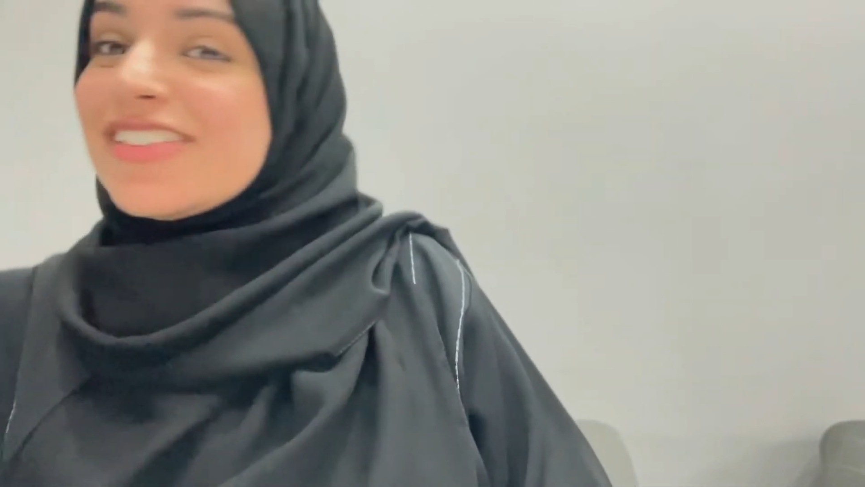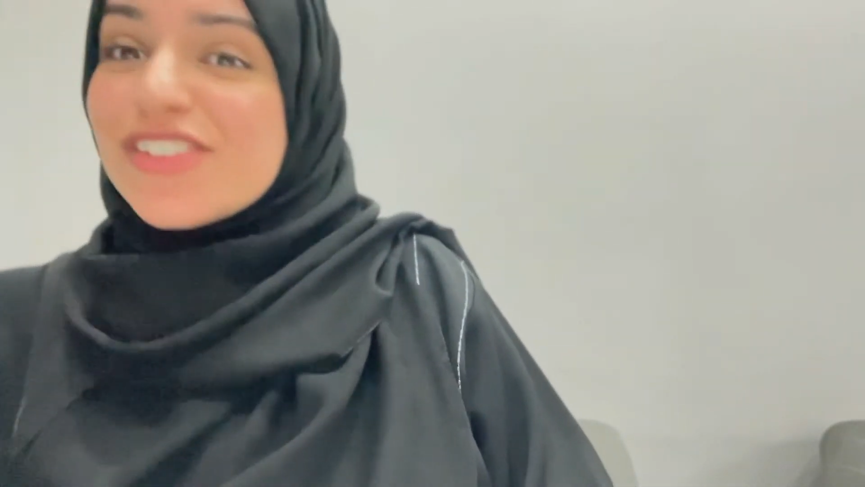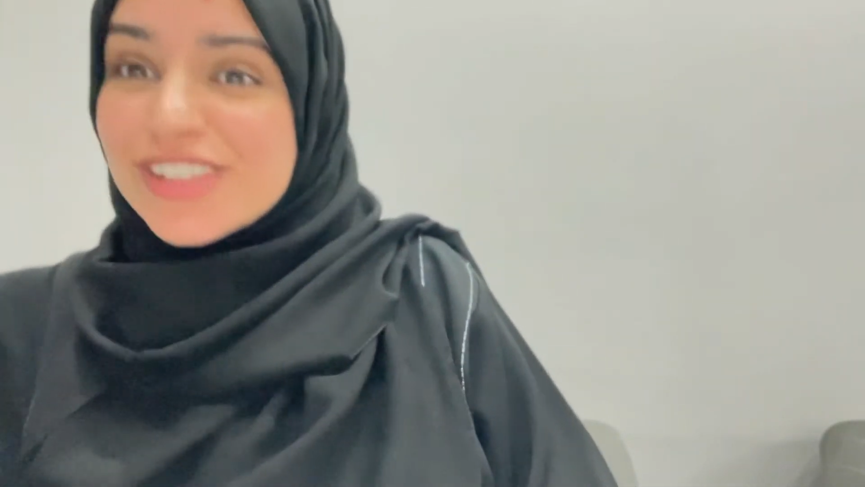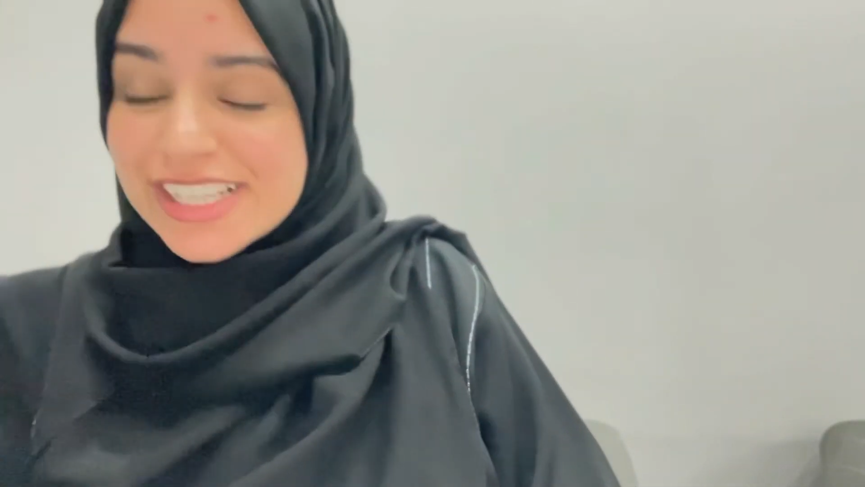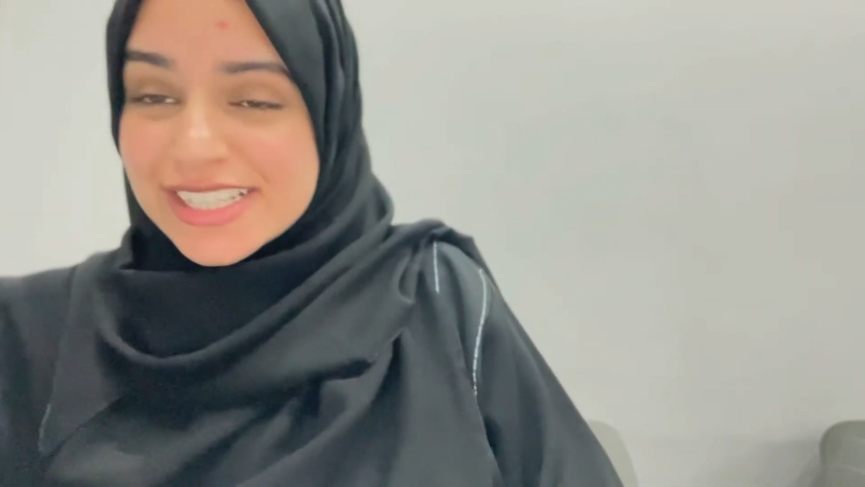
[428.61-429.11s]

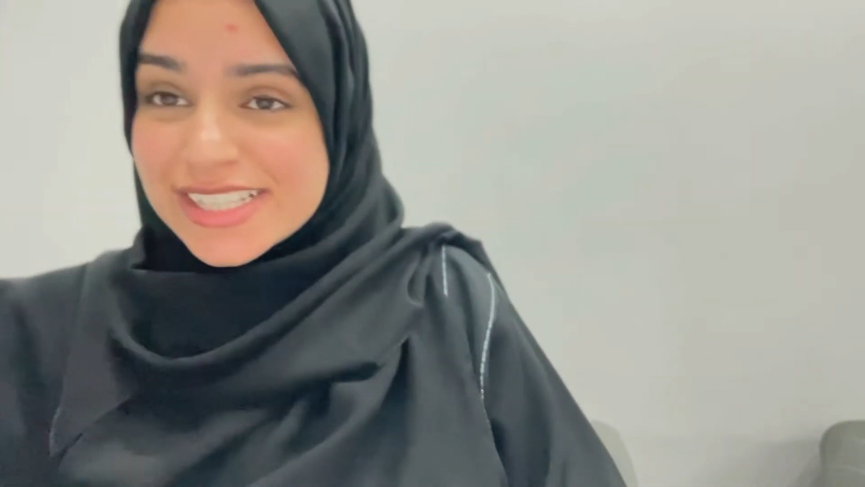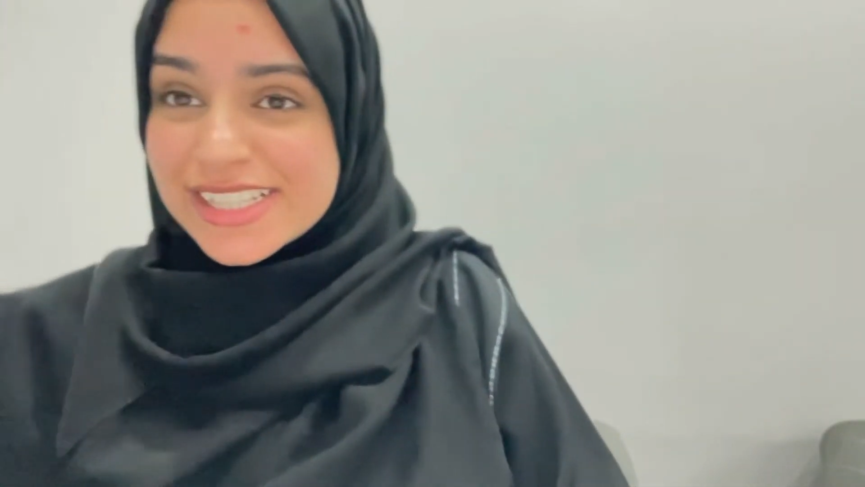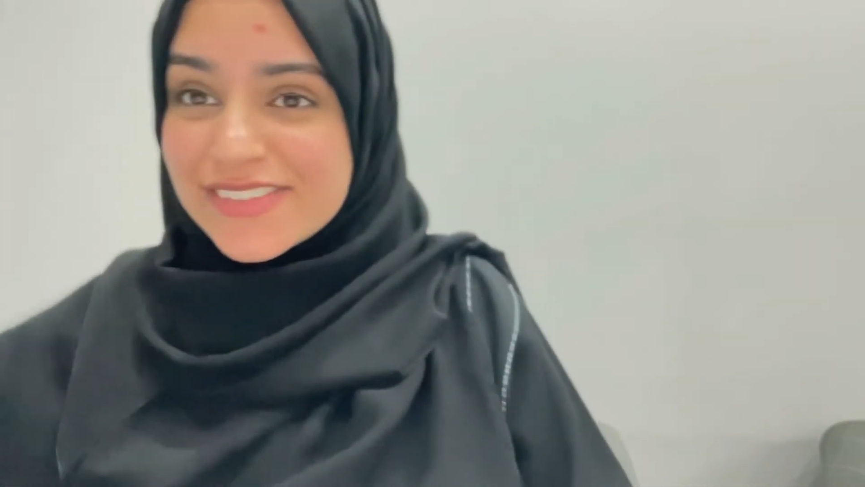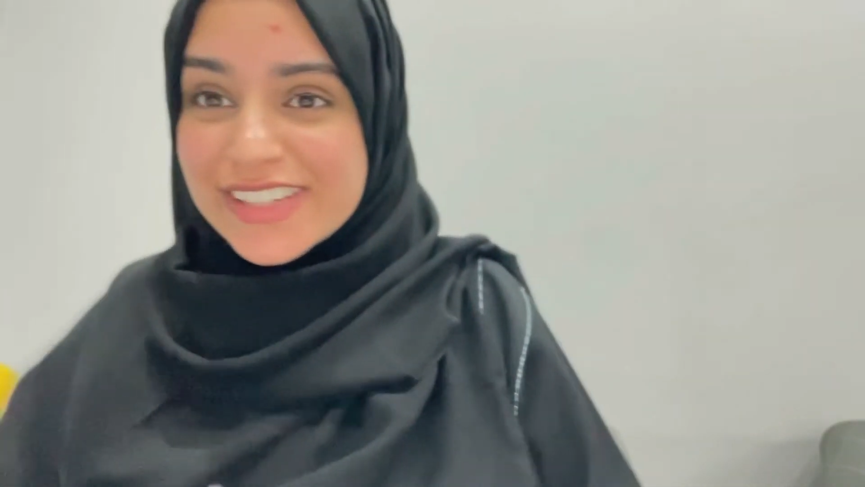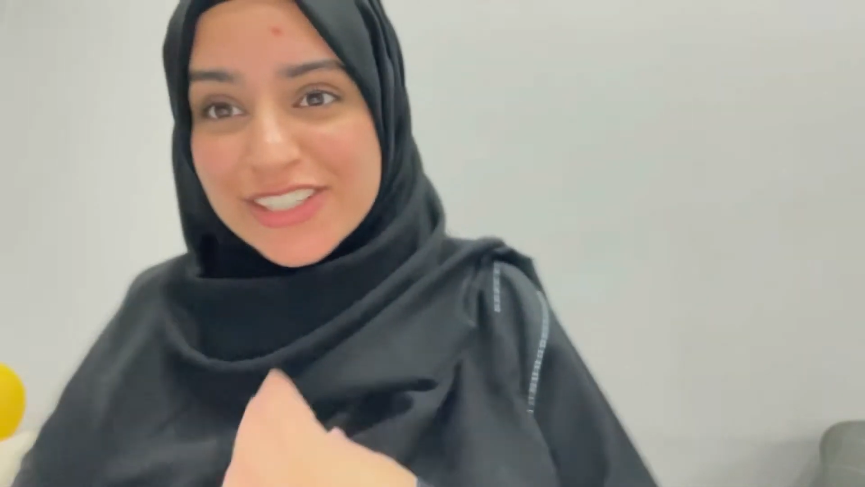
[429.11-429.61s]
for this
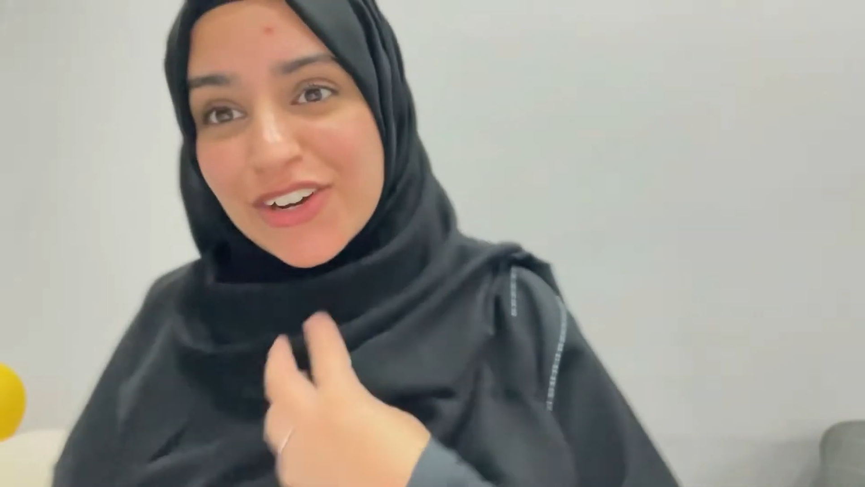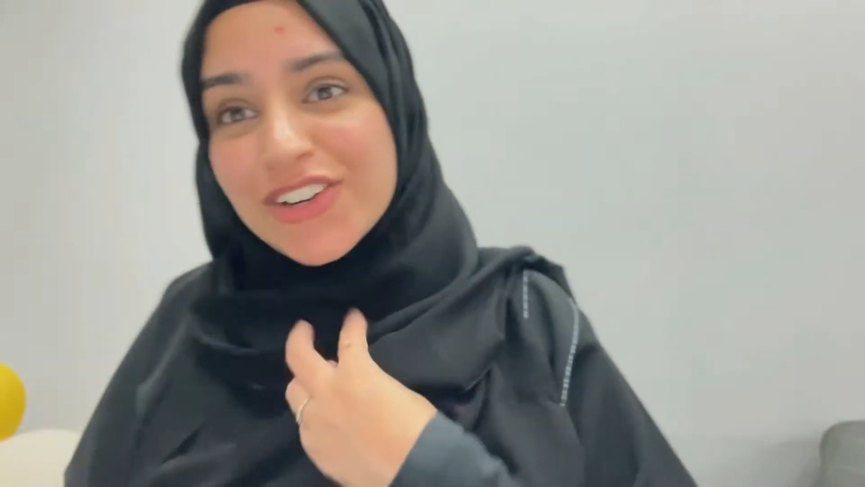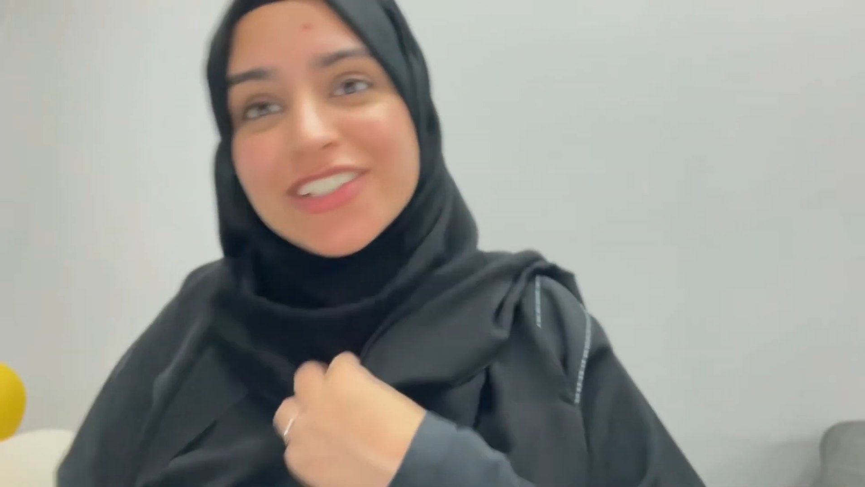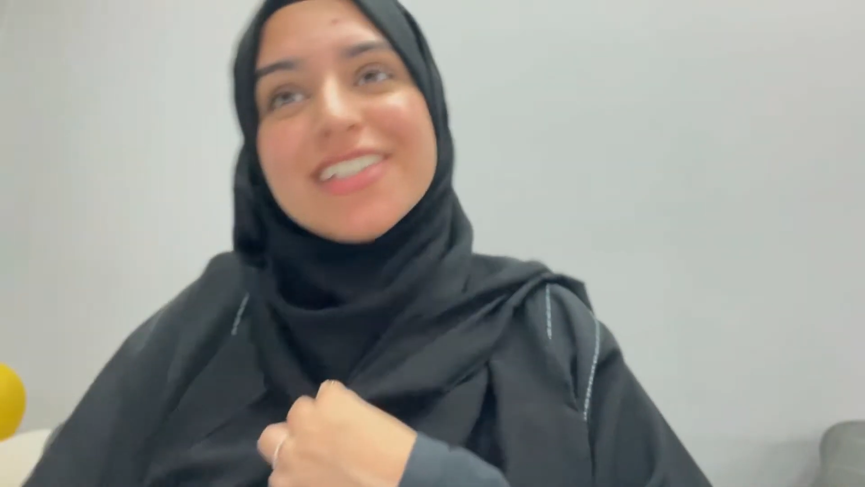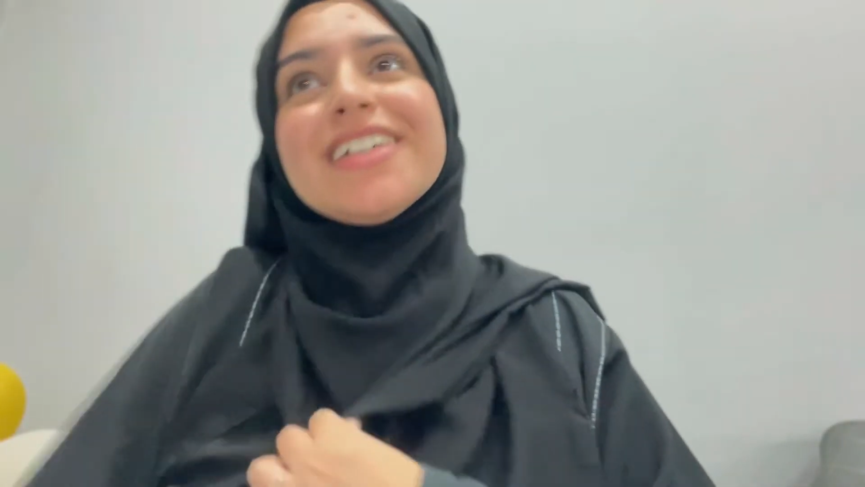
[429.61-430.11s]
video